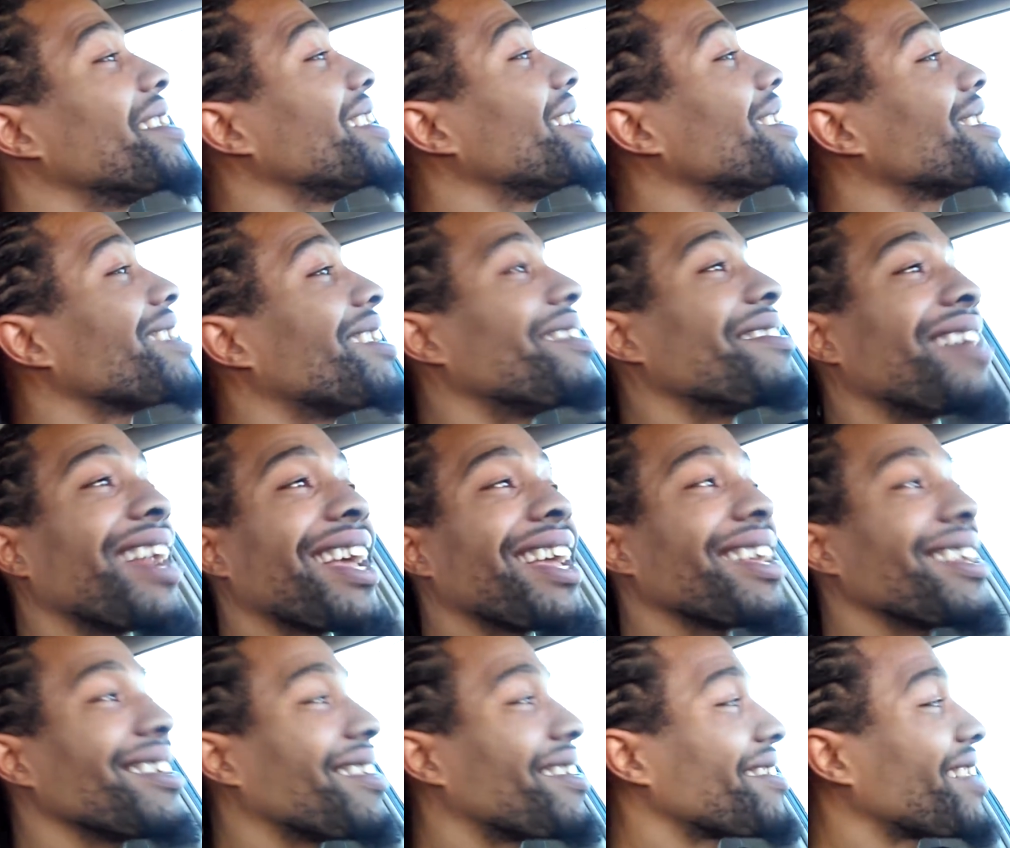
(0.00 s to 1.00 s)
on these on
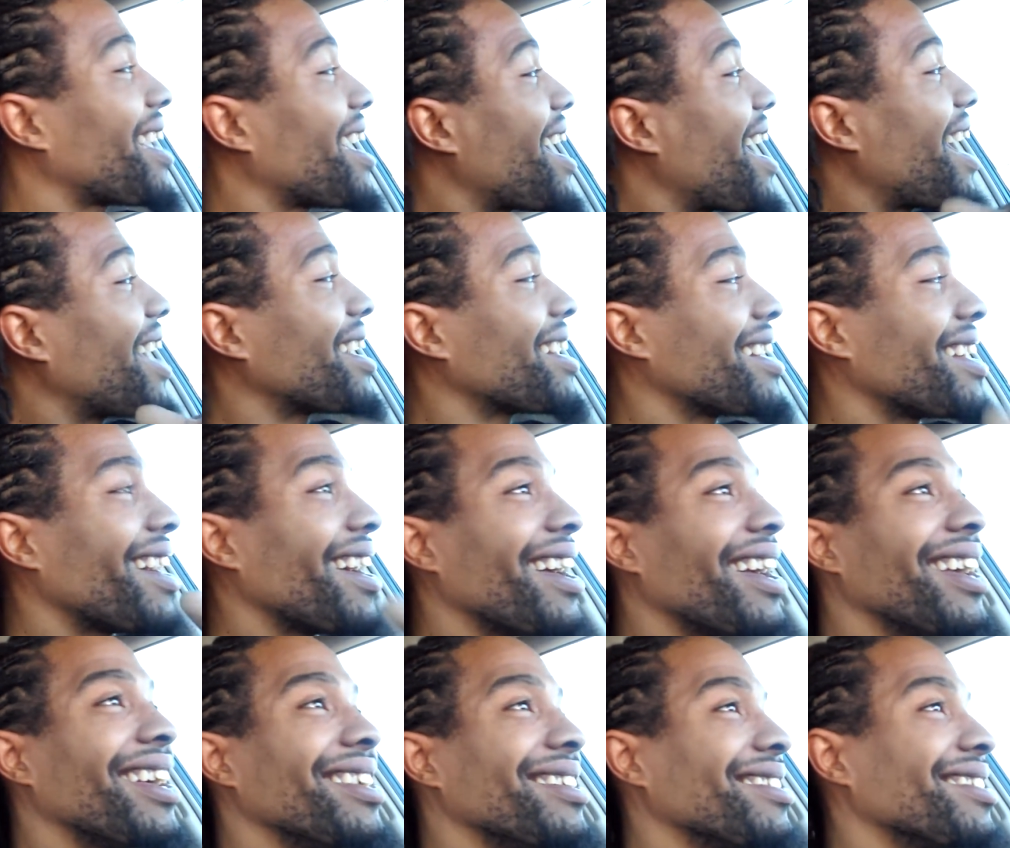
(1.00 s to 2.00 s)
they on their
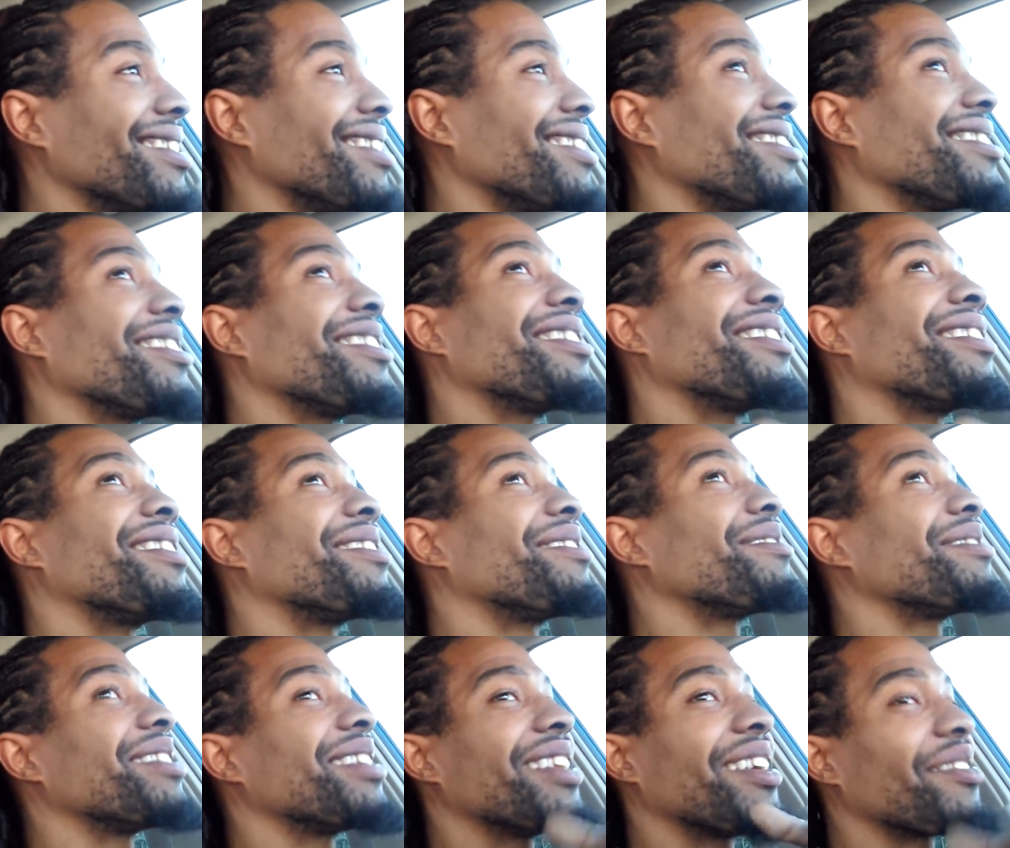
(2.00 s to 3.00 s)
holidays and you know,
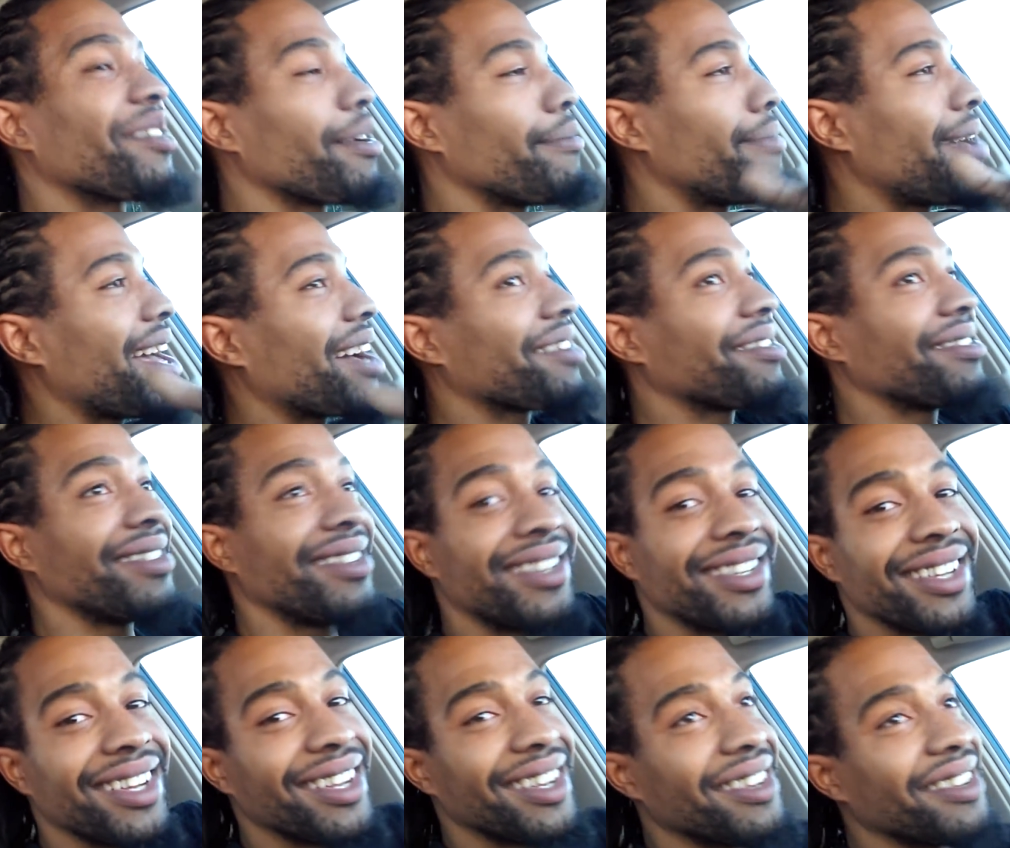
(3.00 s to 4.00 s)
on the of
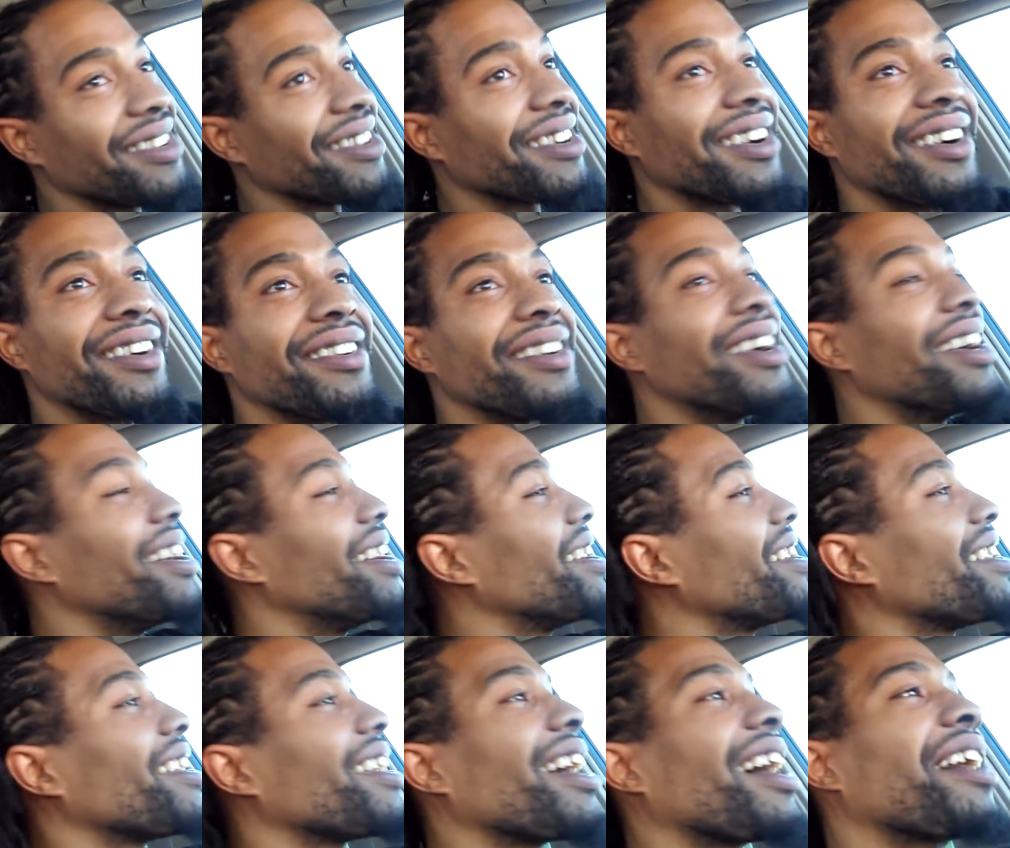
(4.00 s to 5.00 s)
shit, you know.
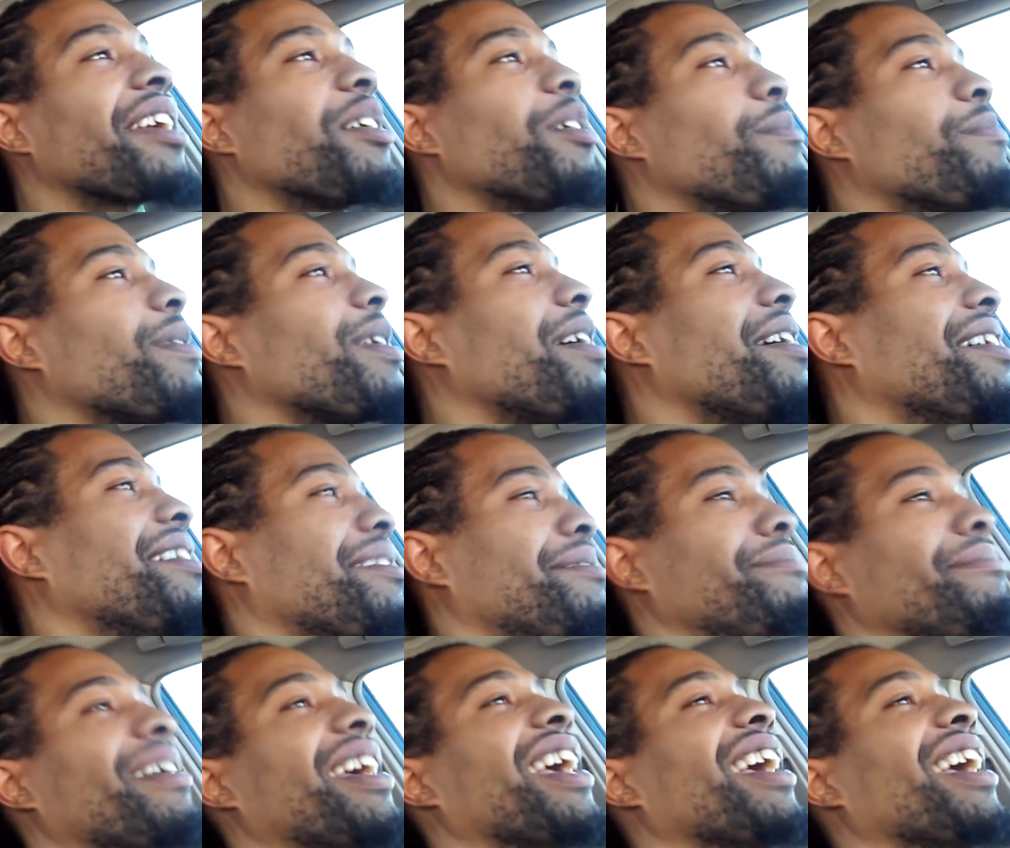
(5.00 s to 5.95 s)
You gotta applaud them,